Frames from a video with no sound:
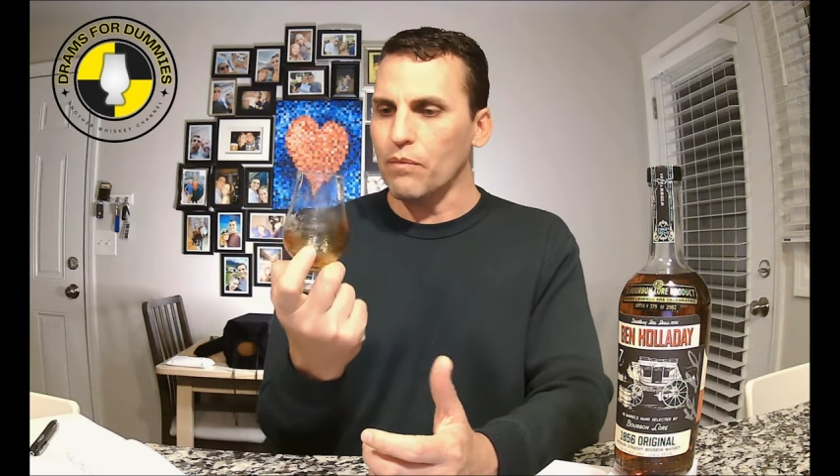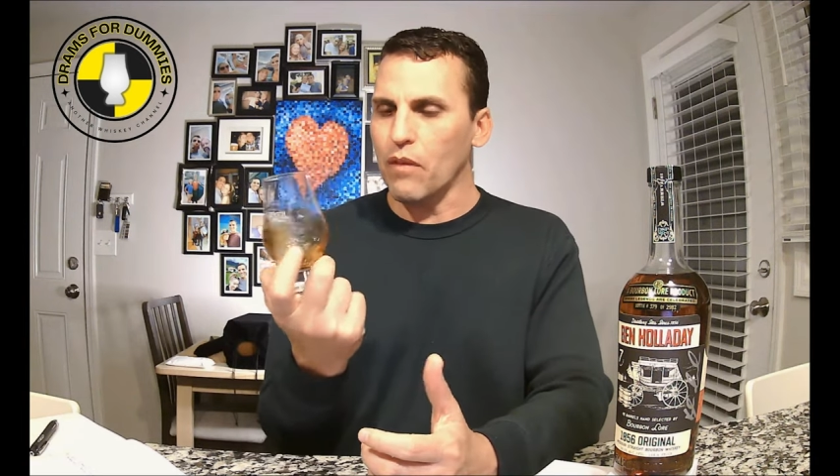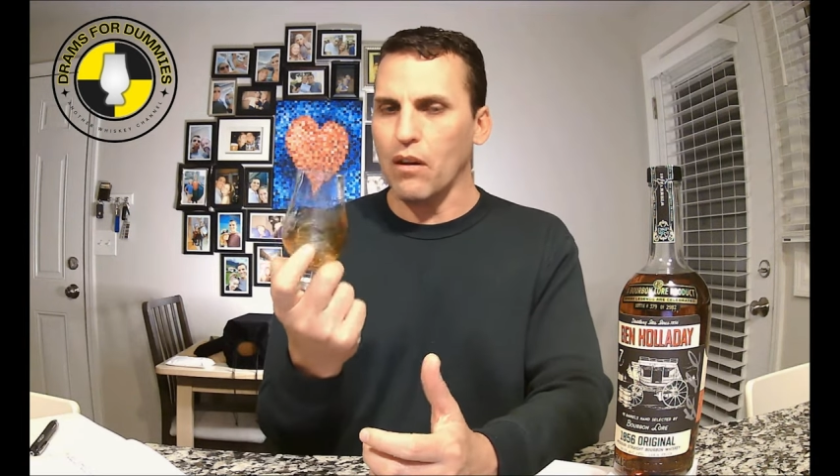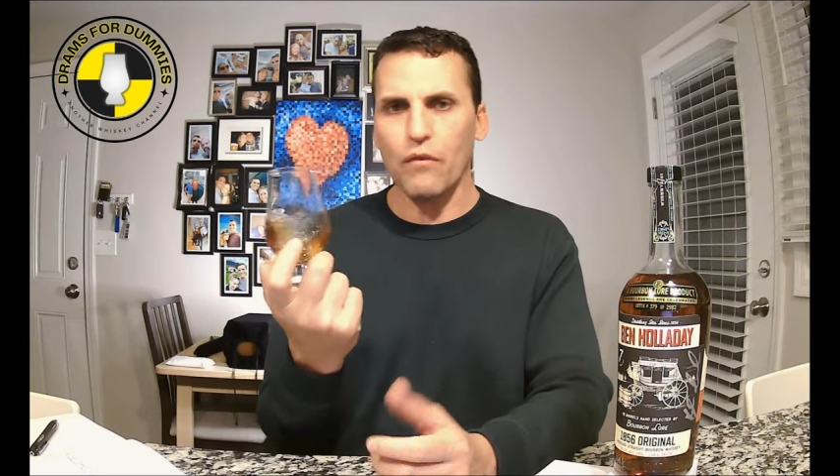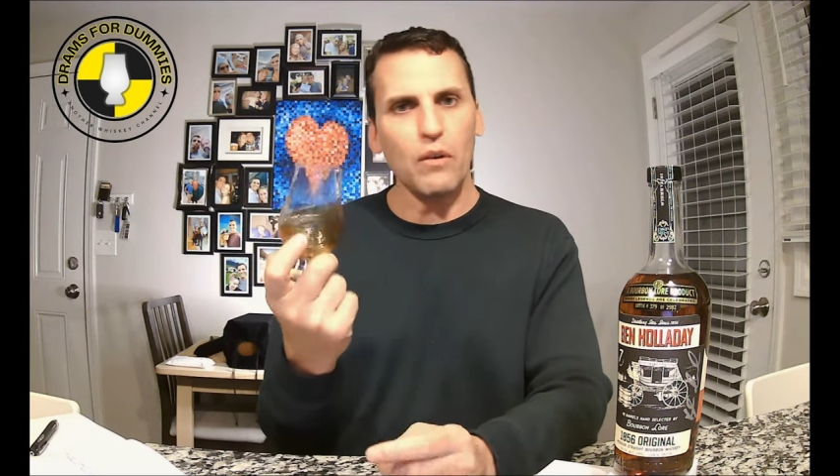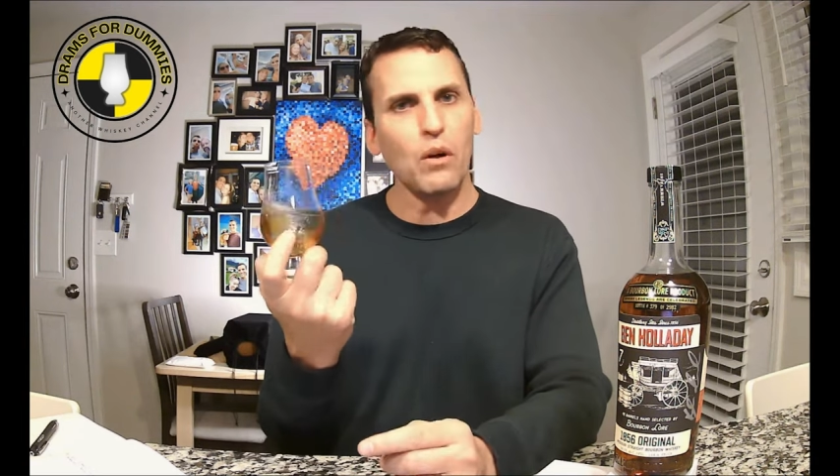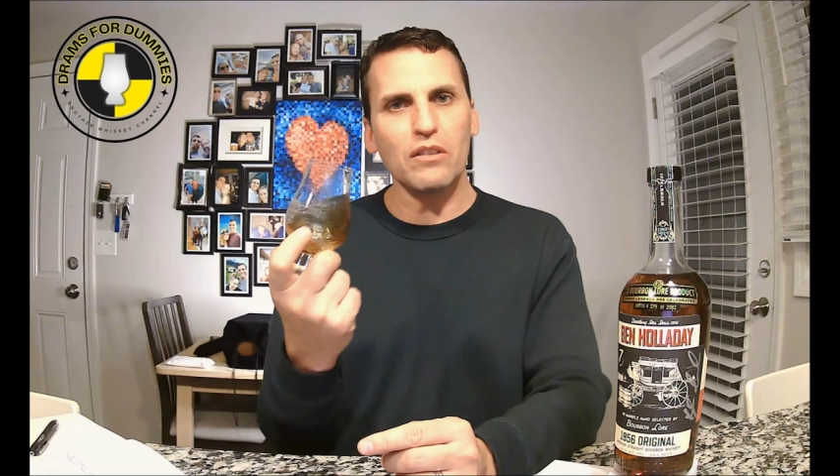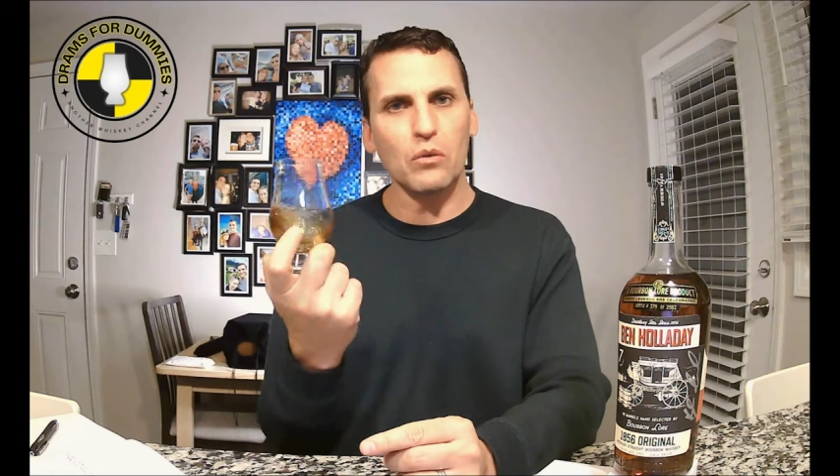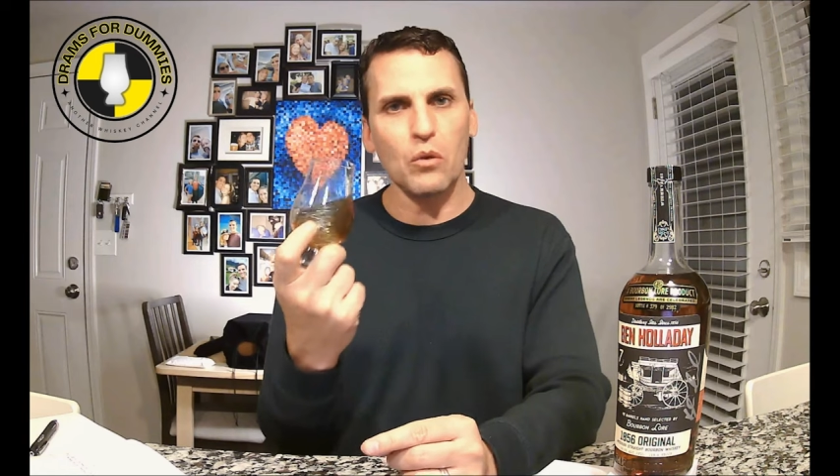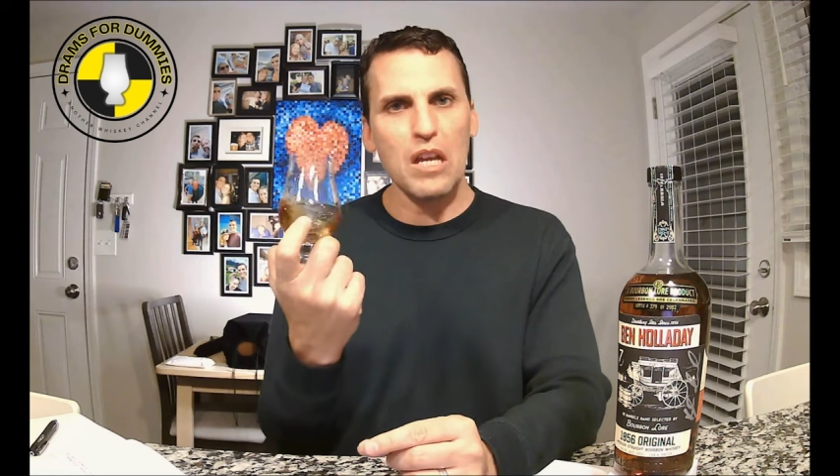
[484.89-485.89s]
And if it was,
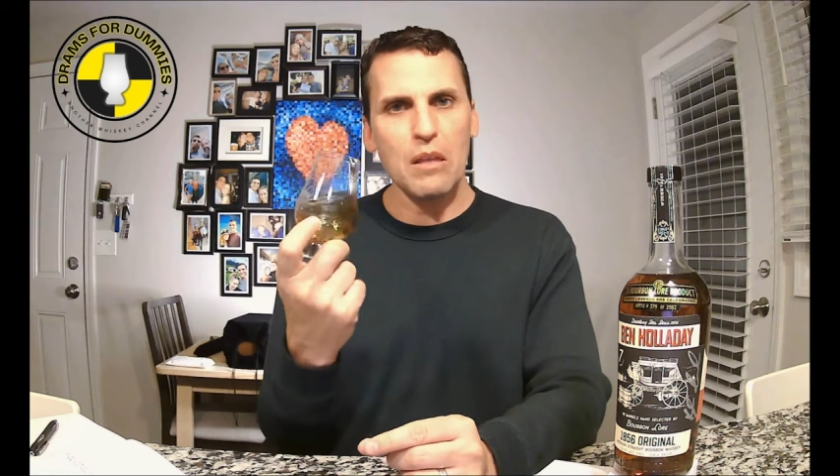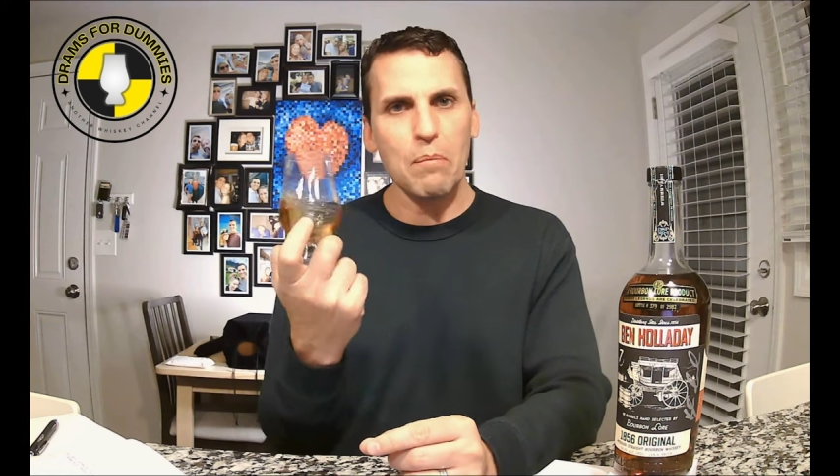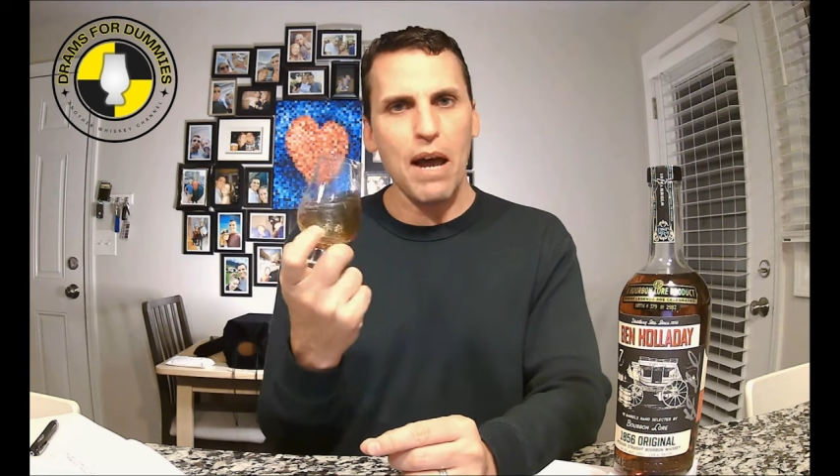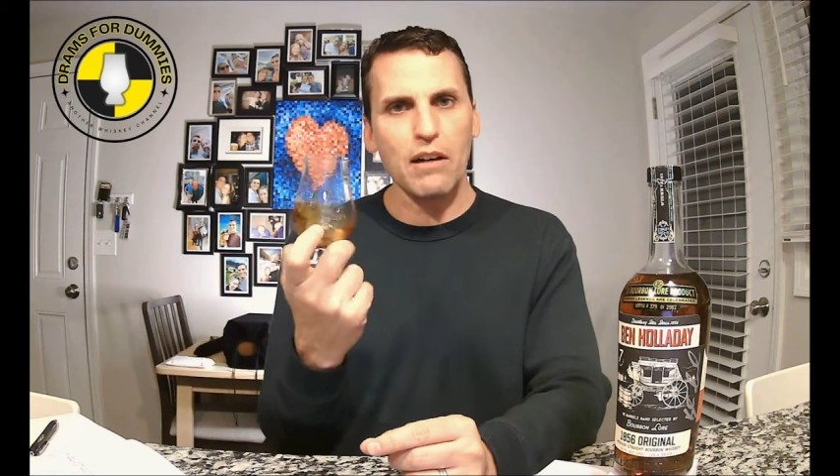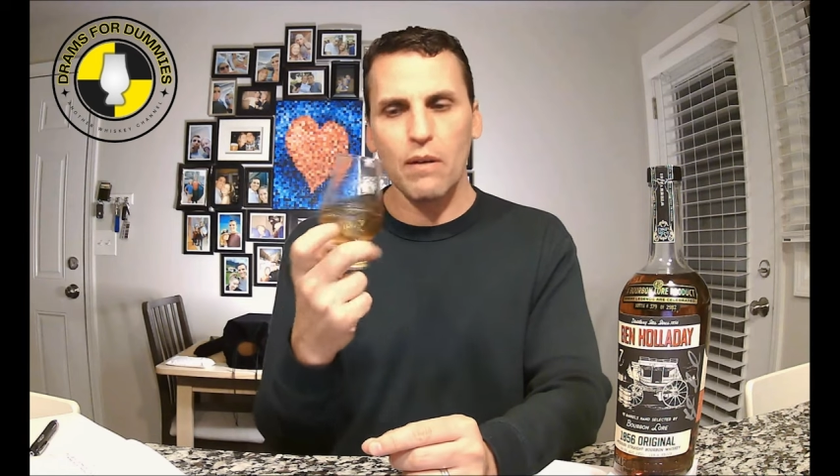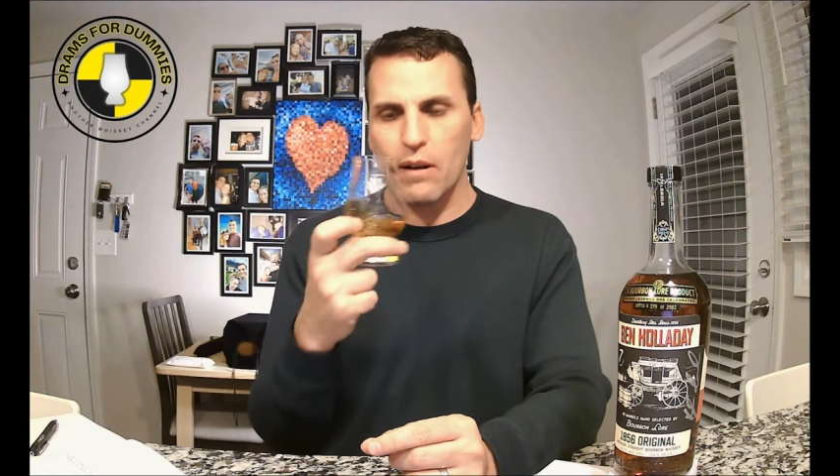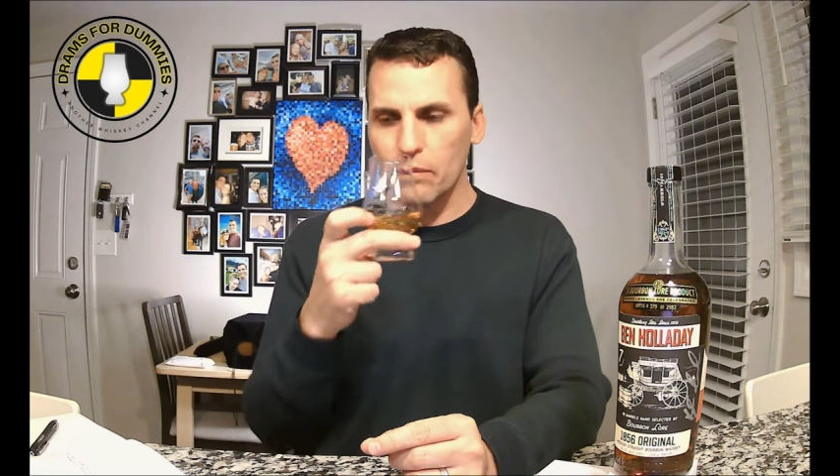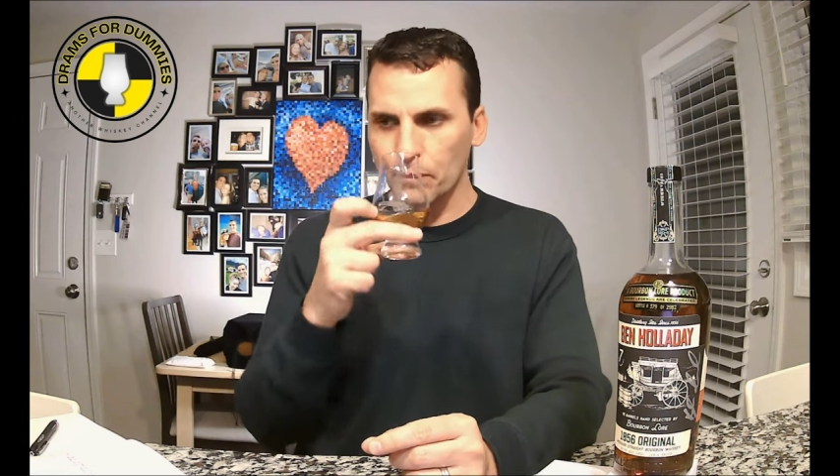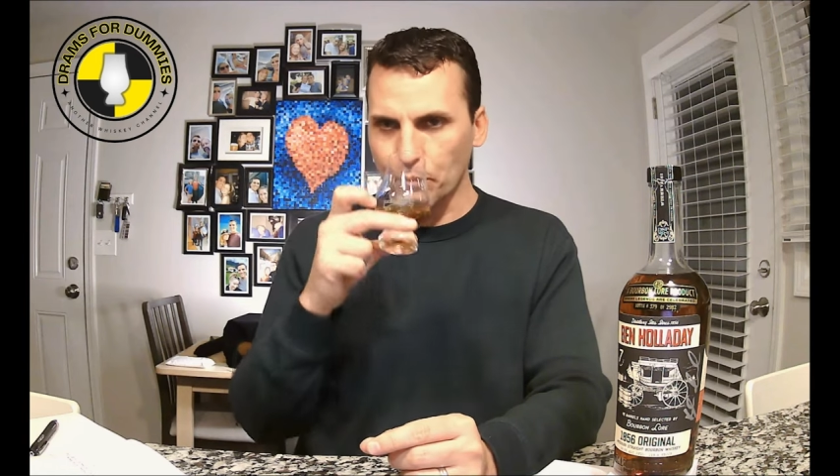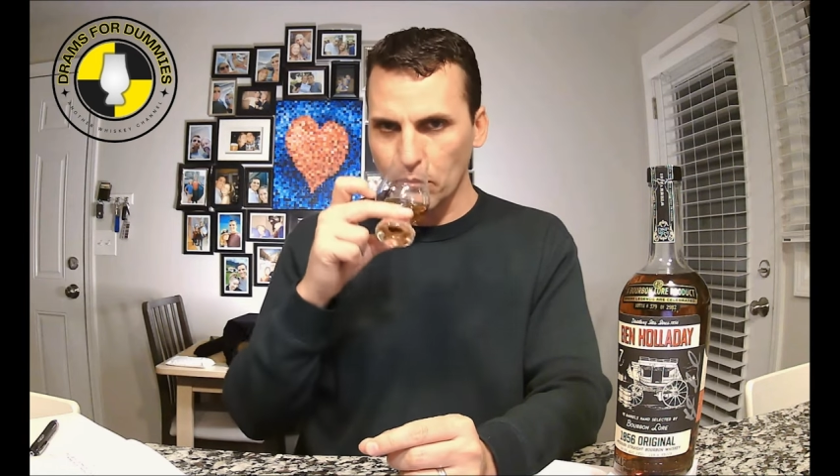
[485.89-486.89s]
it was way in the background